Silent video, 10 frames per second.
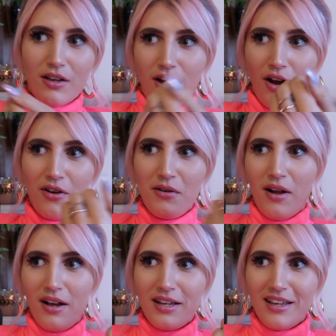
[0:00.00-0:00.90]
go
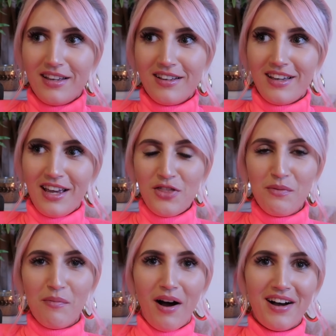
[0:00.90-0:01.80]
like in the
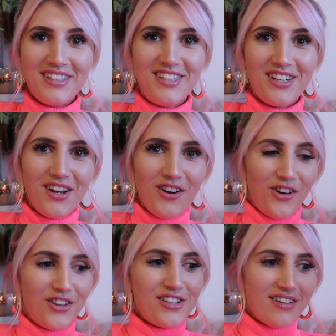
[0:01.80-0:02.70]
mud
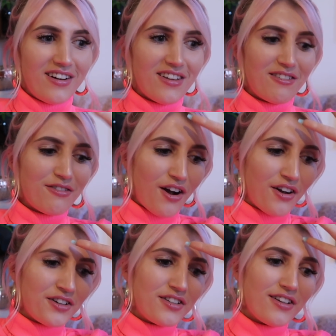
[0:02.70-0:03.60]
on the side of the
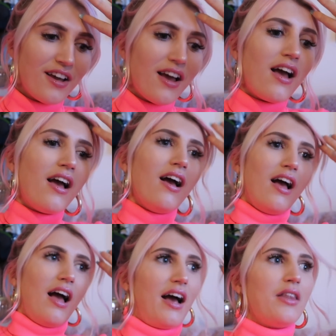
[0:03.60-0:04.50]
road,
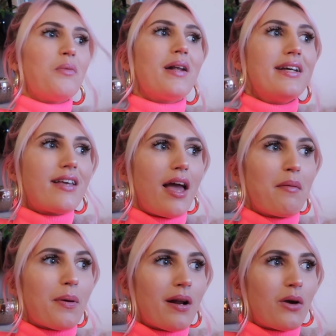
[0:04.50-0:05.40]
and the police
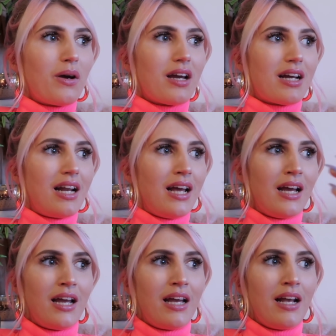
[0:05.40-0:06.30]
came pretty
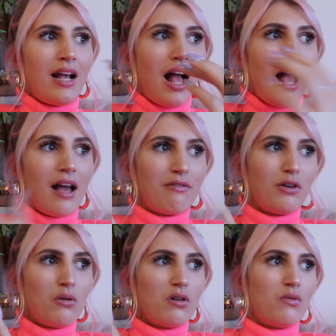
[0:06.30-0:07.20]
quickly.
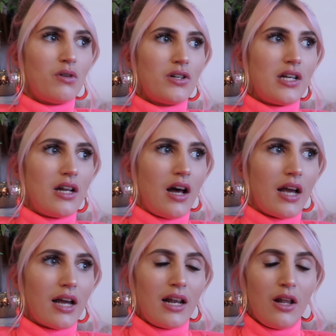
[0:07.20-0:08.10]
Everyone was
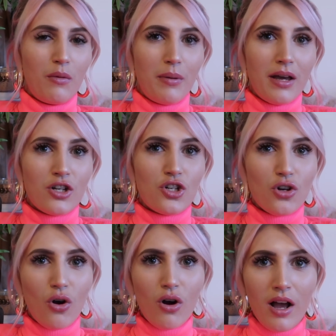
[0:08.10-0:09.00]
like a little bit in
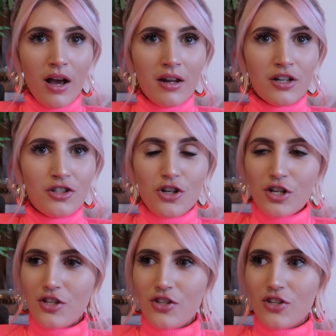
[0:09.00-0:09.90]
shock, and I
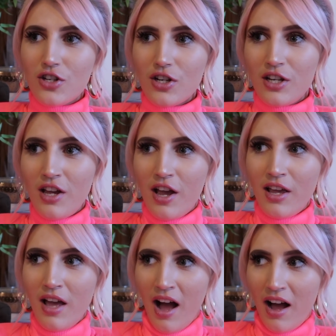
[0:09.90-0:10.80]
just,
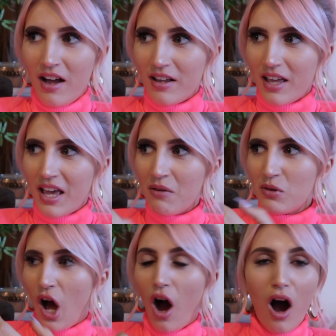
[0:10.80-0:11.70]
yeah, it
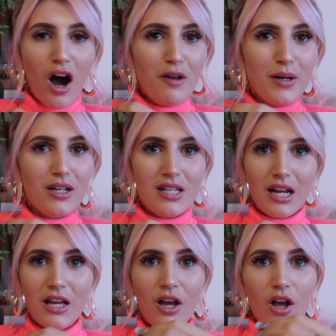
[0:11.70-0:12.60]
was hard because
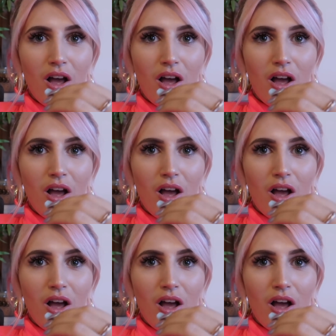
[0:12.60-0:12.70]
like